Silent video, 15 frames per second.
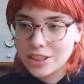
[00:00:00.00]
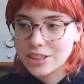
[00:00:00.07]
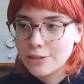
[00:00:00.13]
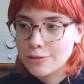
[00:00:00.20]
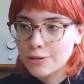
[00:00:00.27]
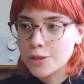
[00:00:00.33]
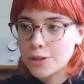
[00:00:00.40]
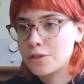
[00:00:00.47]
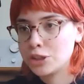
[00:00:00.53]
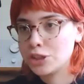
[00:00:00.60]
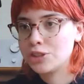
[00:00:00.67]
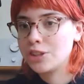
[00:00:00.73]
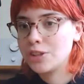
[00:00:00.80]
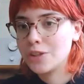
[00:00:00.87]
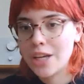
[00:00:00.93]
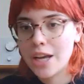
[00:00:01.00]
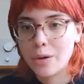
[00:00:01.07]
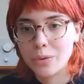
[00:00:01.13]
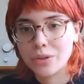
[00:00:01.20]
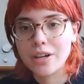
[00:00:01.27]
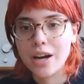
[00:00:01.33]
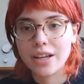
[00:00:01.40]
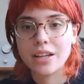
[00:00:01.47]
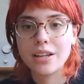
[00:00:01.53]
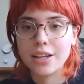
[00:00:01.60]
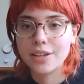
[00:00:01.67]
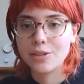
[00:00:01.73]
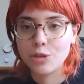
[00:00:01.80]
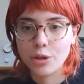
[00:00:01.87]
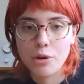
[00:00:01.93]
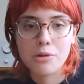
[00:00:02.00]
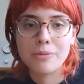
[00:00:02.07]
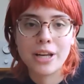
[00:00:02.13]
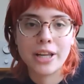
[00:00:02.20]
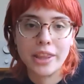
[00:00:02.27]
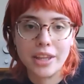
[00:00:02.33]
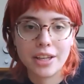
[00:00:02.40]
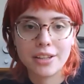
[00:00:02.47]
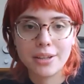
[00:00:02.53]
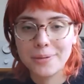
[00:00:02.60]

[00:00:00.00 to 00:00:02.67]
ever visit the UK, I would highly recommend it.